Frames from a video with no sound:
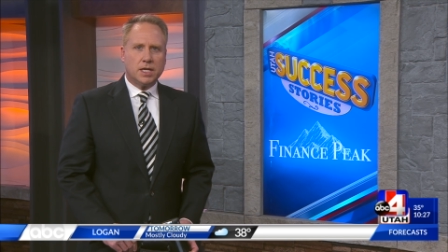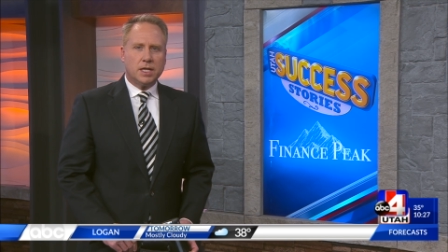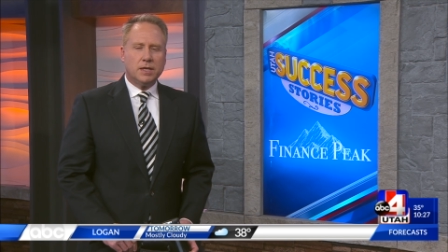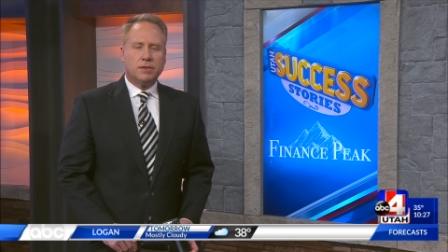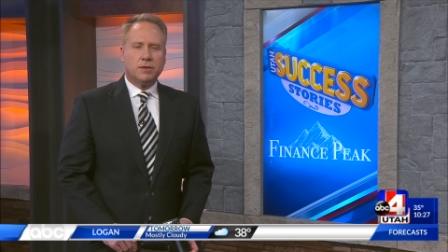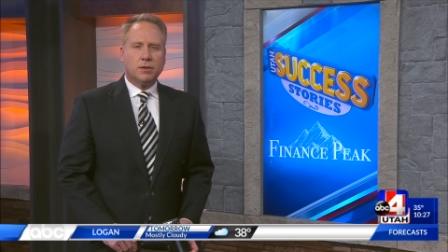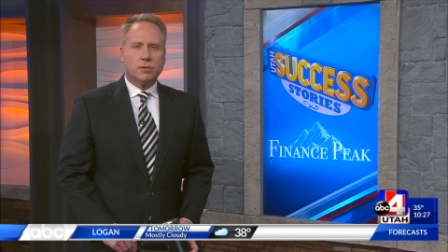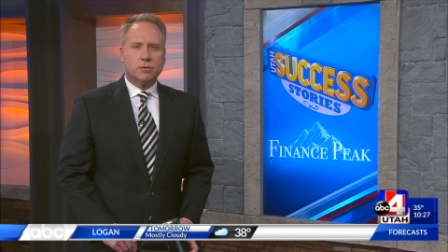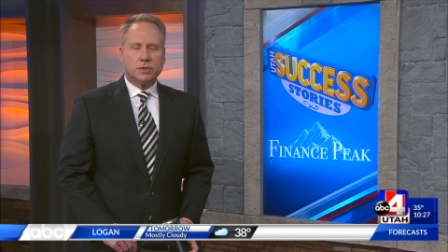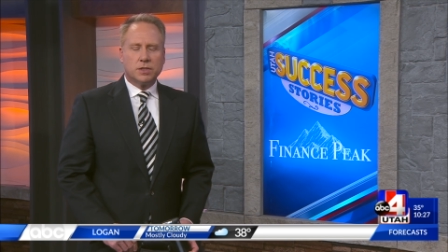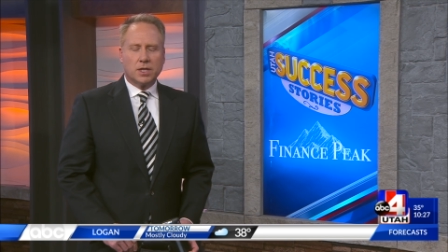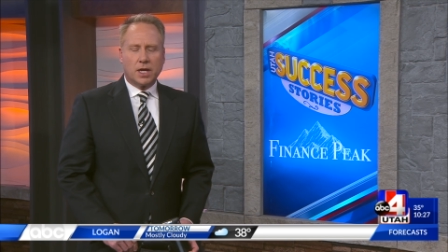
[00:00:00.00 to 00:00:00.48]

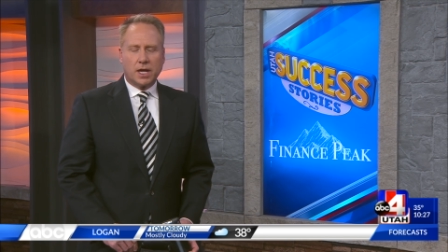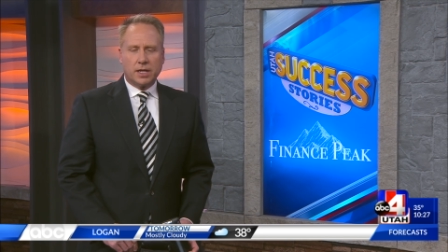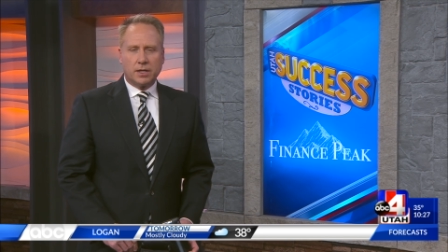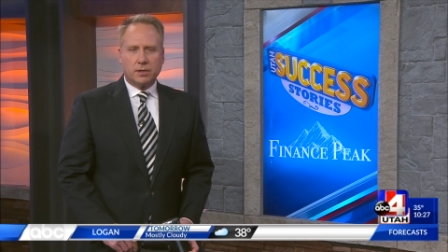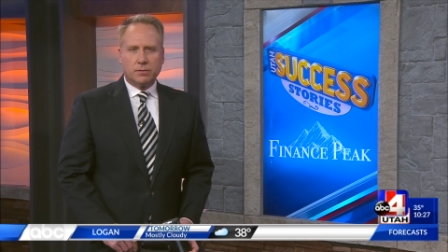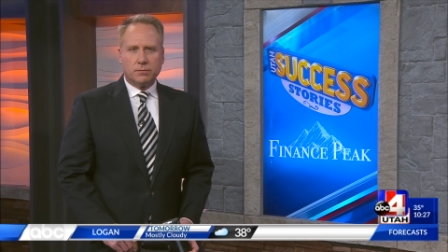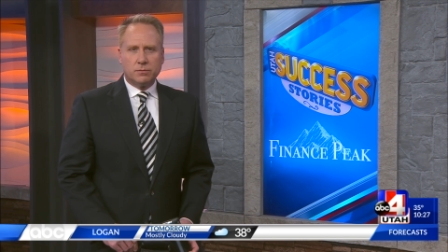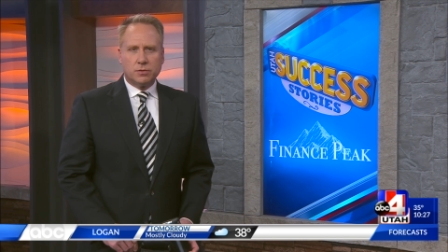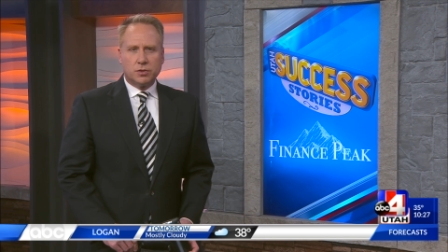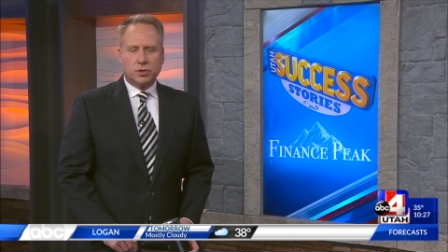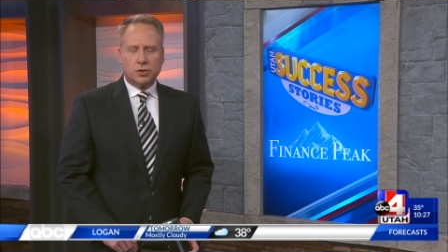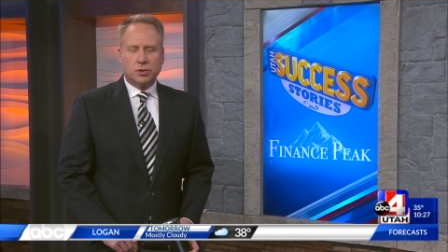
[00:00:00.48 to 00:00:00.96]
get those
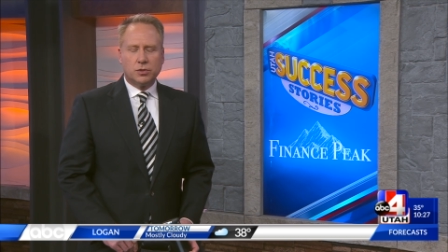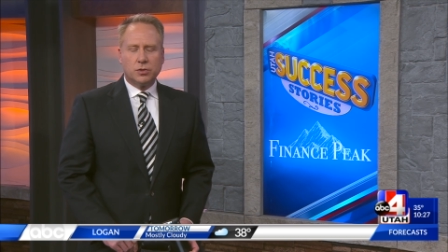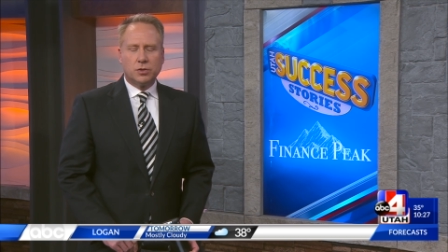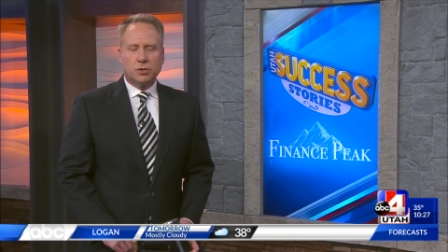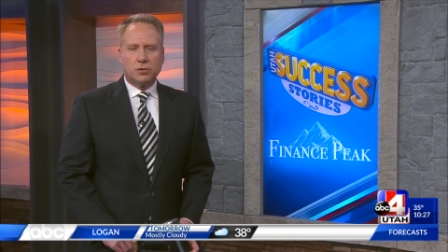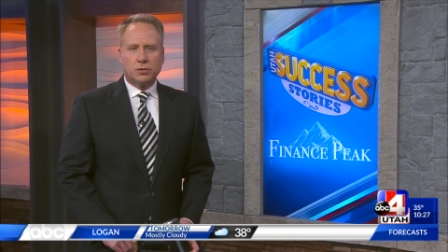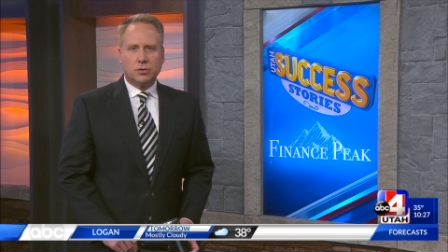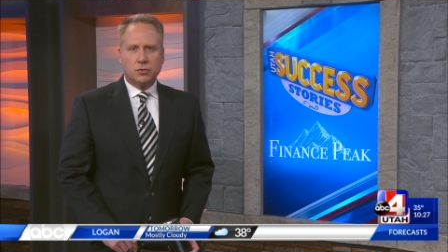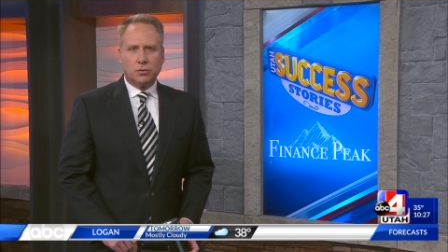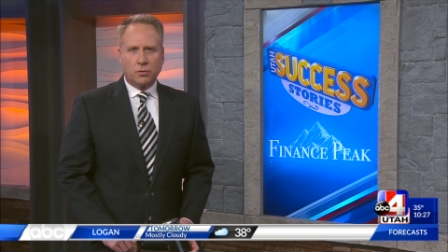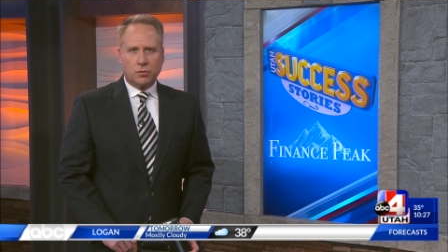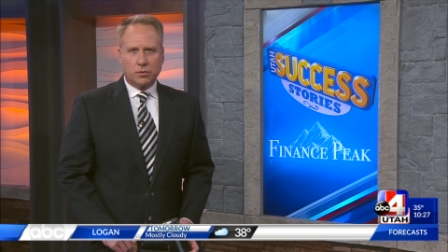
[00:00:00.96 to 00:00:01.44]
items to
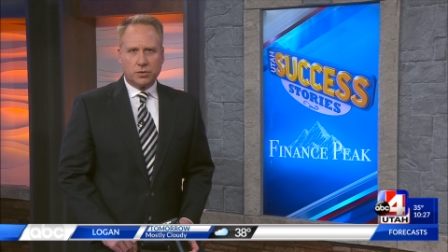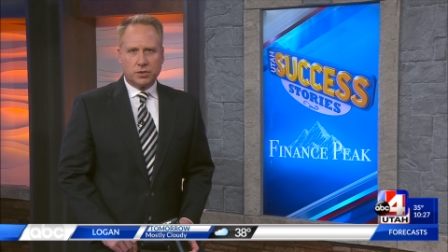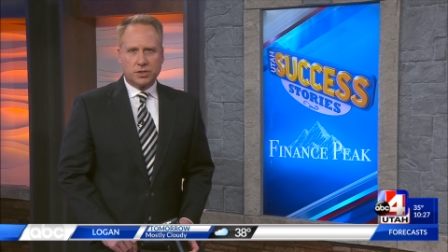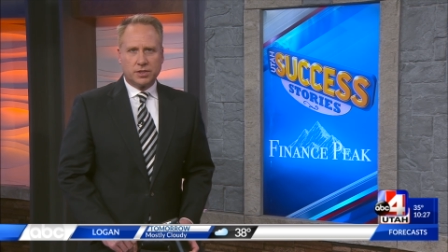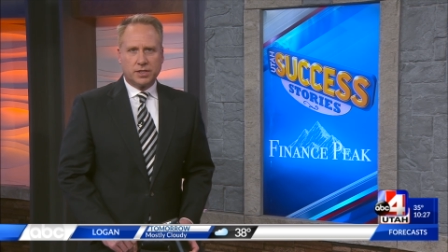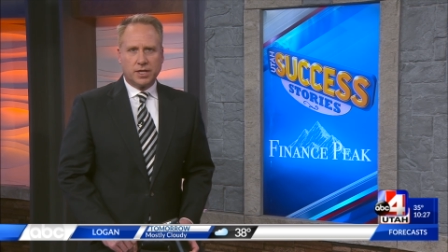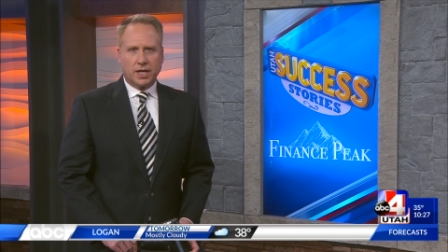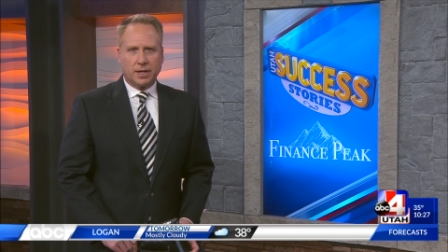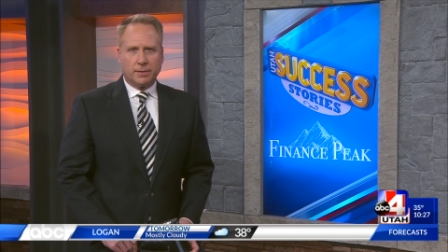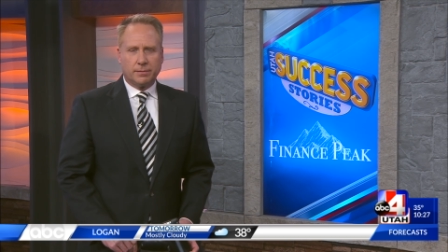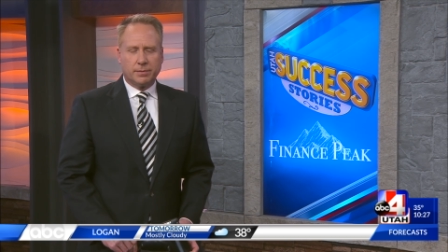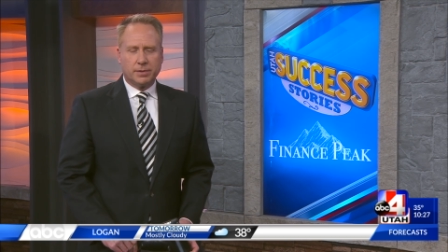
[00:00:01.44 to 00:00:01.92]
your
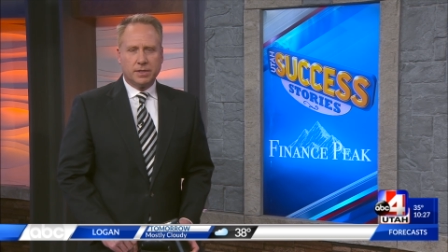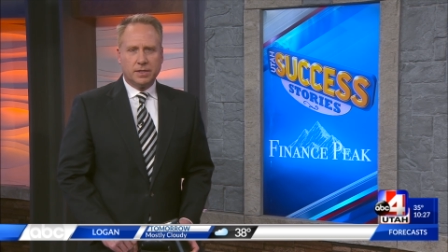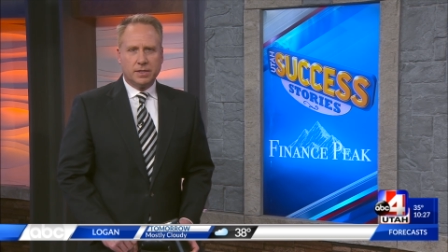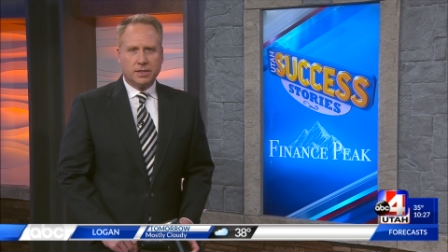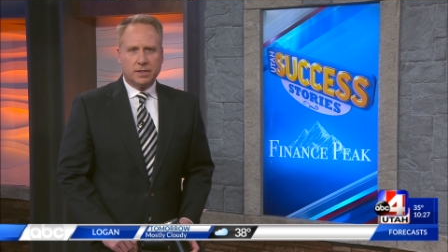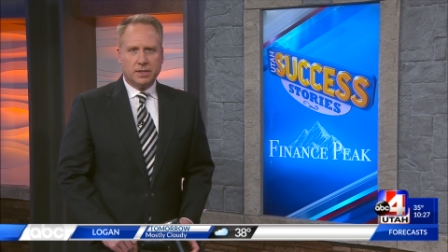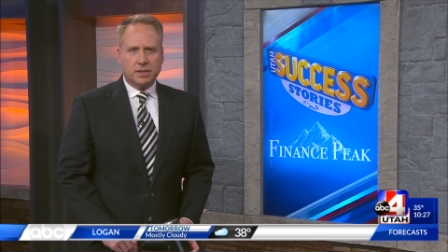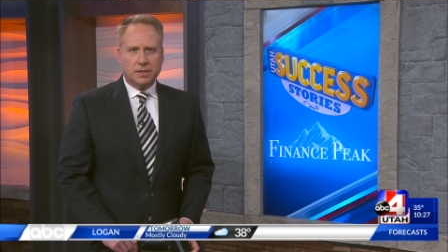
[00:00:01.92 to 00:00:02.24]
doorstep.